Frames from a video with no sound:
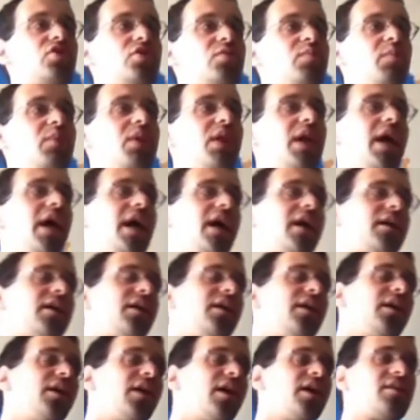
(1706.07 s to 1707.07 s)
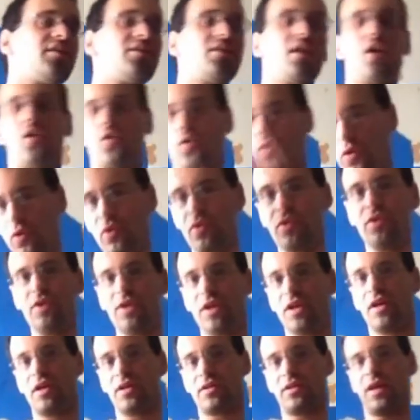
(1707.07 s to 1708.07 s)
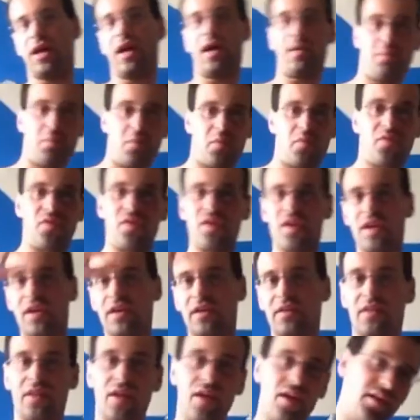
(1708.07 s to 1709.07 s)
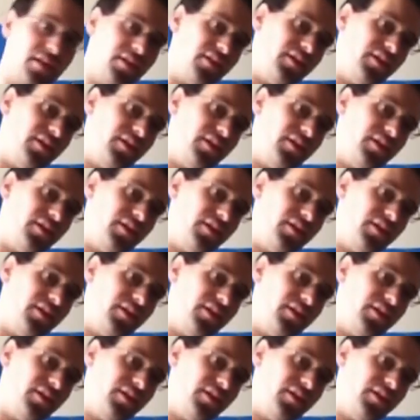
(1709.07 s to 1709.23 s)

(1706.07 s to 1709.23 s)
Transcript: Then you know it's gonna work out. But if it's just black,